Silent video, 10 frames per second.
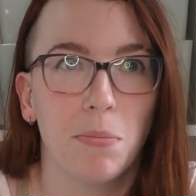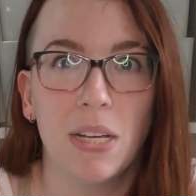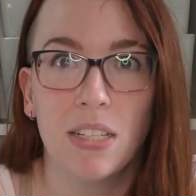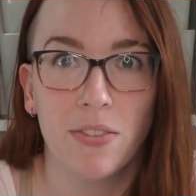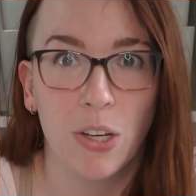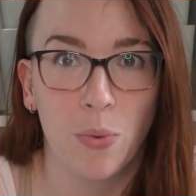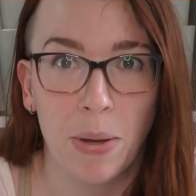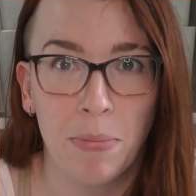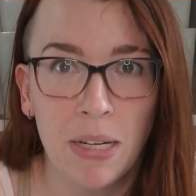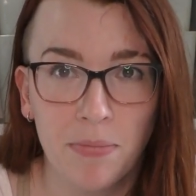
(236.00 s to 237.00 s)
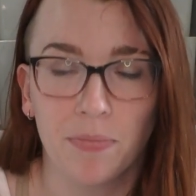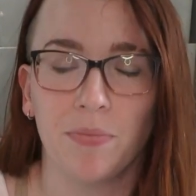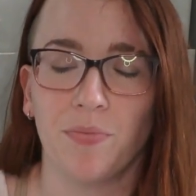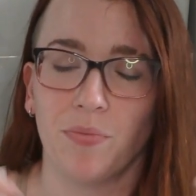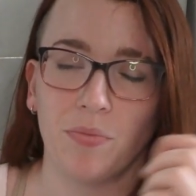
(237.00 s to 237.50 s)
piece of equipment
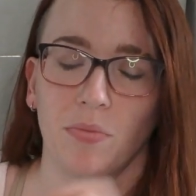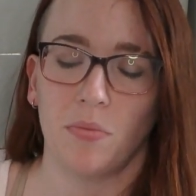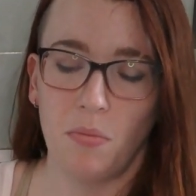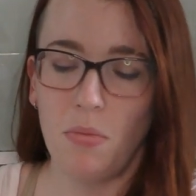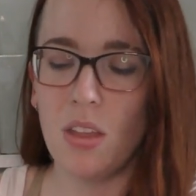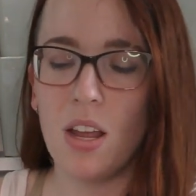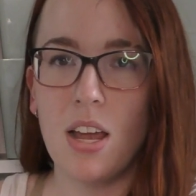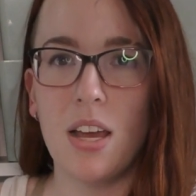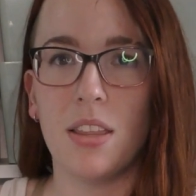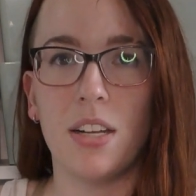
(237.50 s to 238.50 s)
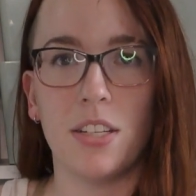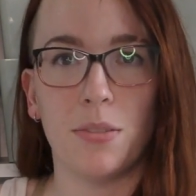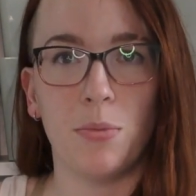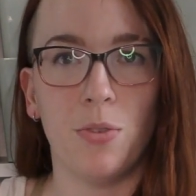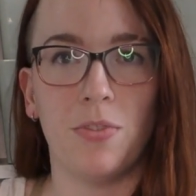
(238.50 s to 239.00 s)
that
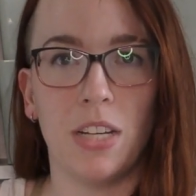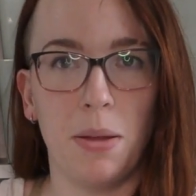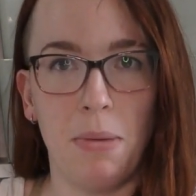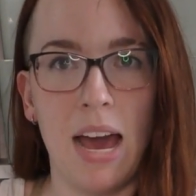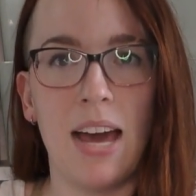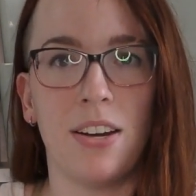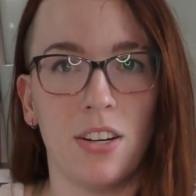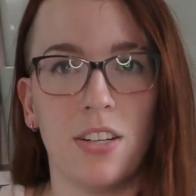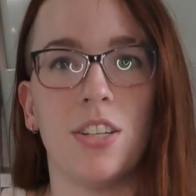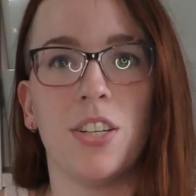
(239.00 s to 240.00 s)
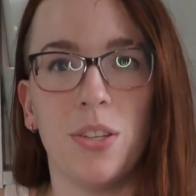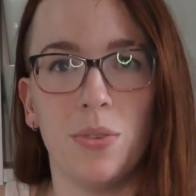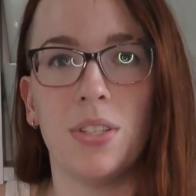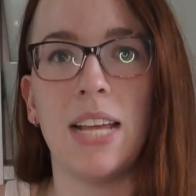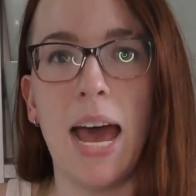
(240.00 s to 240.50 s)
is moved in a pattern
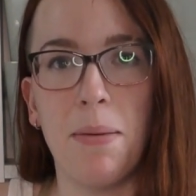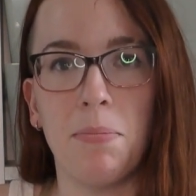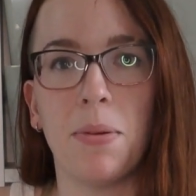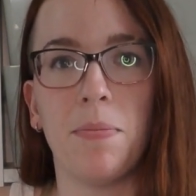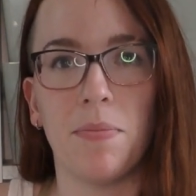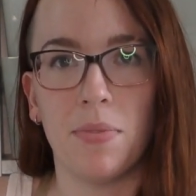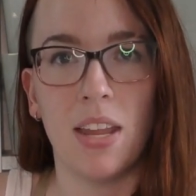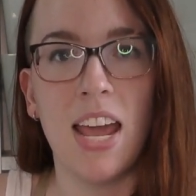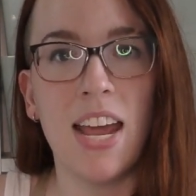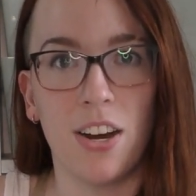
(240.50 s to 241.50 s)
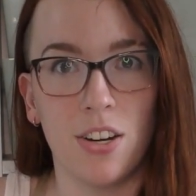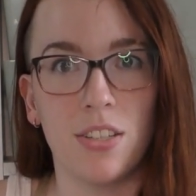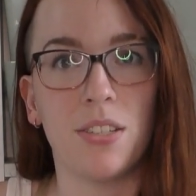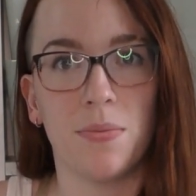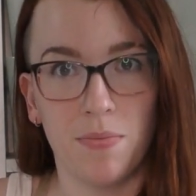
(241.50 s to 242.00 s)
to zap
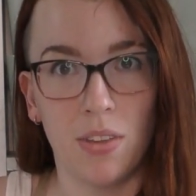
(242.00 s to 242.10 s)
hairs.